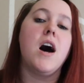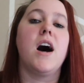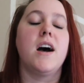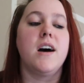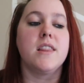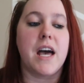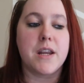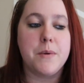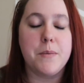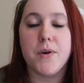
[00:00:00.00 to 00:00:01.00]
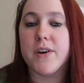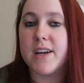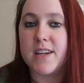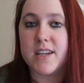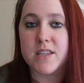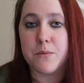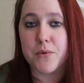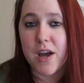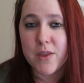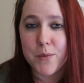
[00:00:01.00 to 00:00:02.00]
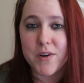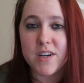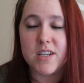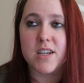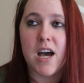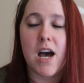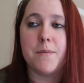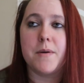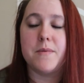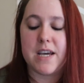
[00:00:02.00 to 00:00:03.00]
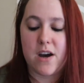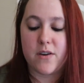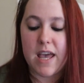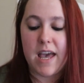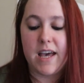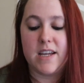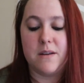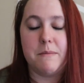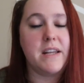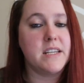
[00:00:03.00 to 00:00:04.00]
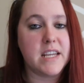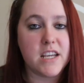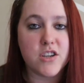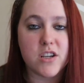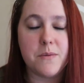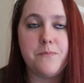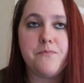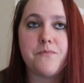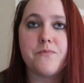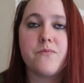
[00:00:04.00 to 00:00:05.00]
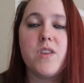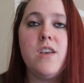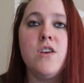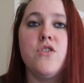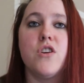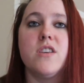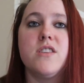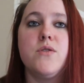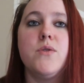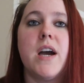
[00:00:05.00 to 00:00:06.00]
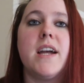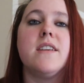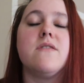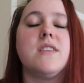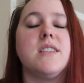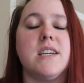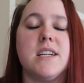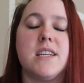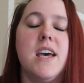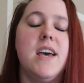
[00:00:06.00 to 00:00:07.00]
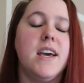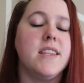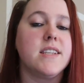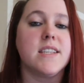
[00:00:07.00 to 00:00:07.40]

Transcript: Uh, a lot of people are getting into breath work to calm them down and meditation just to kind of sit in the